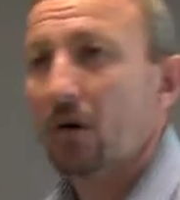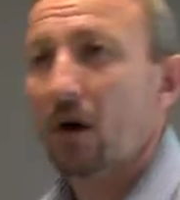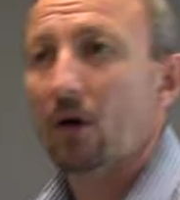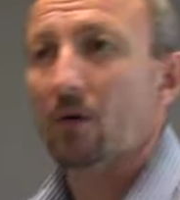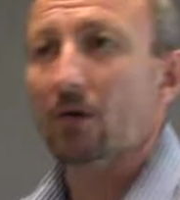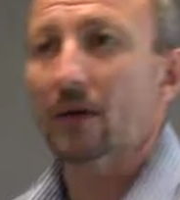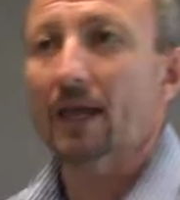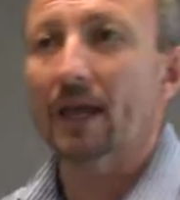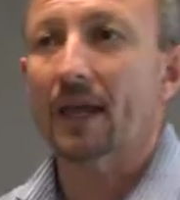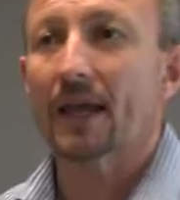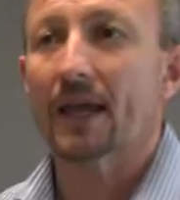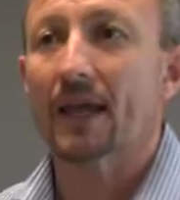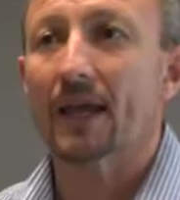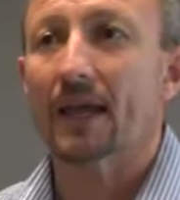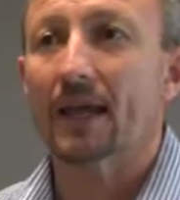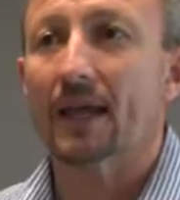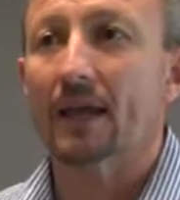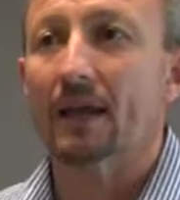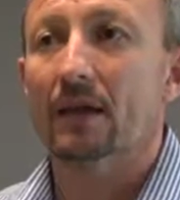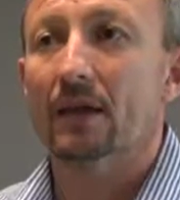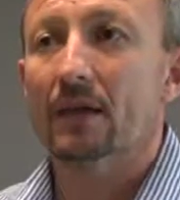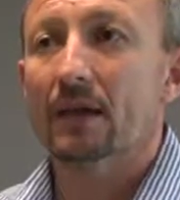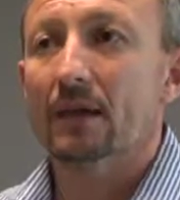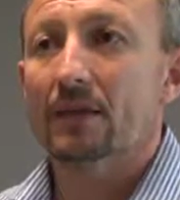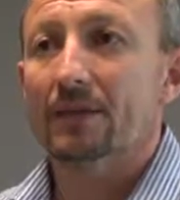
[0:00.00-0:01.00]
roller here.
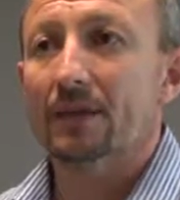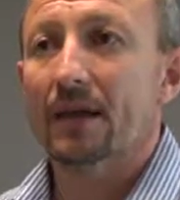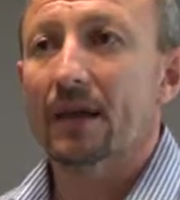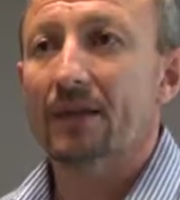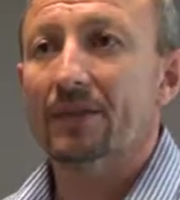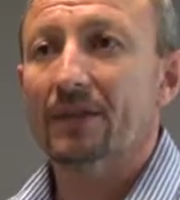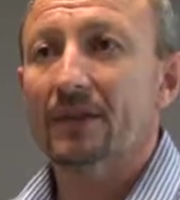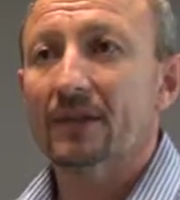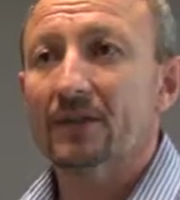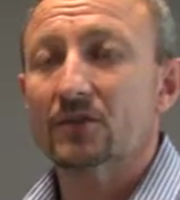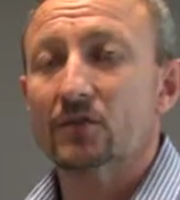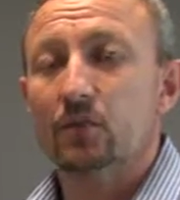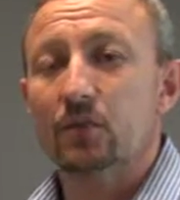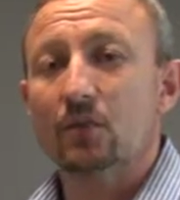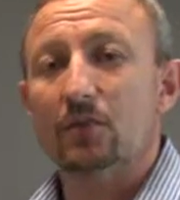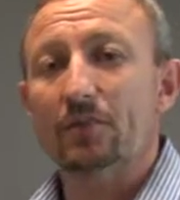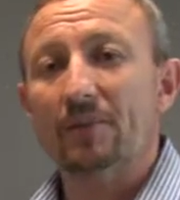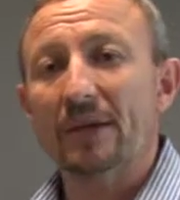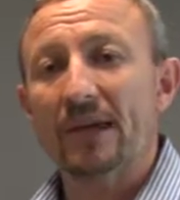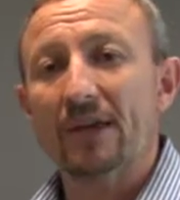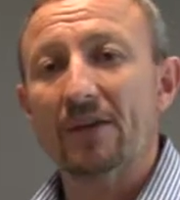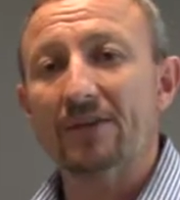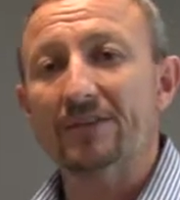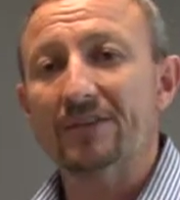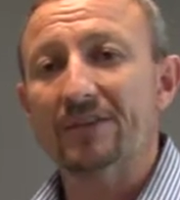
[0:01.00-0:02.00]
Now, these will
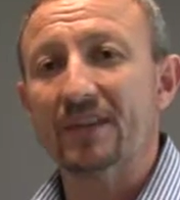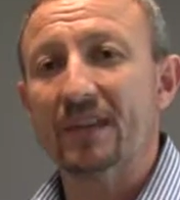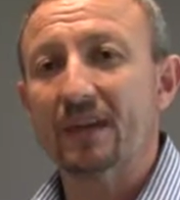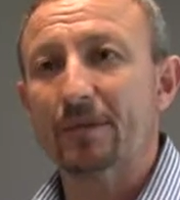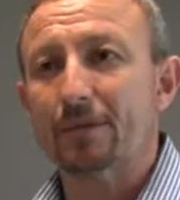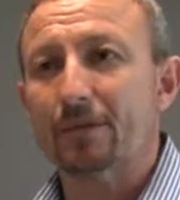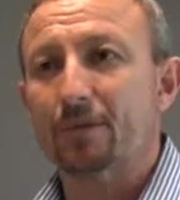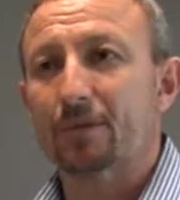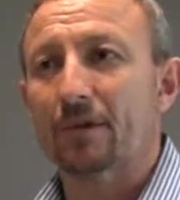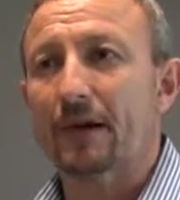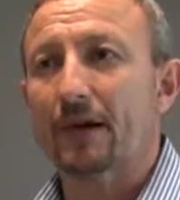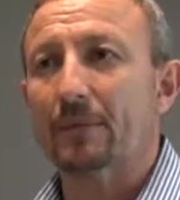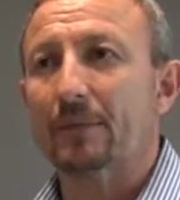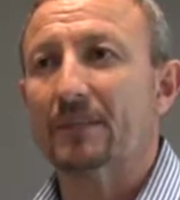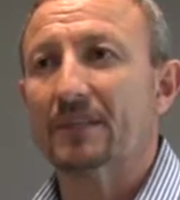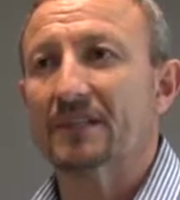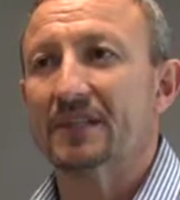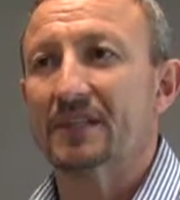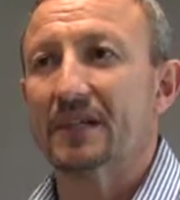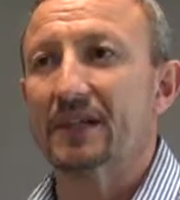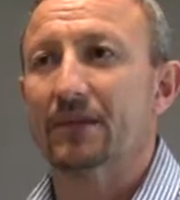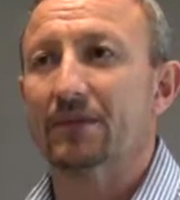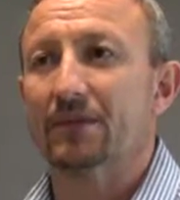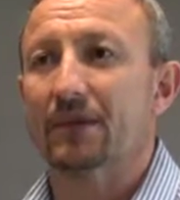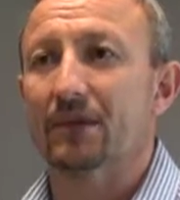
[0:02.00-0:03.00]
be of differing
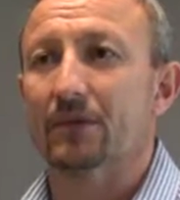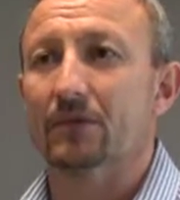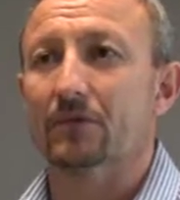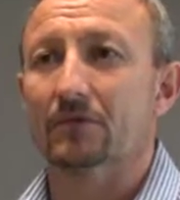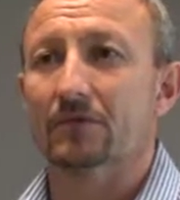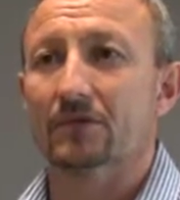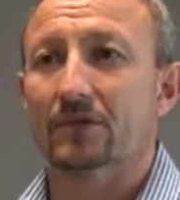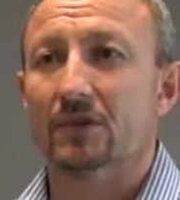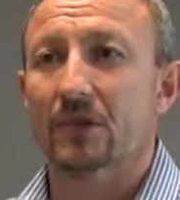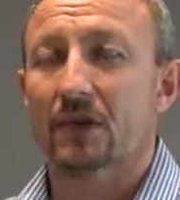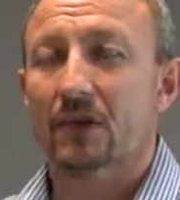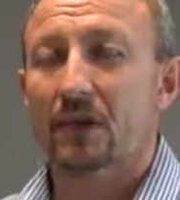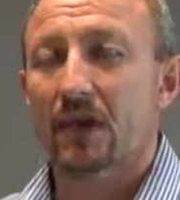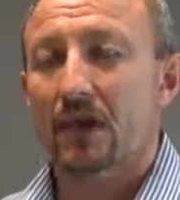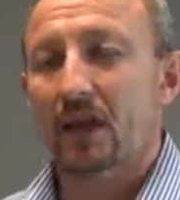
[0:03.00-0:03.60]
materials.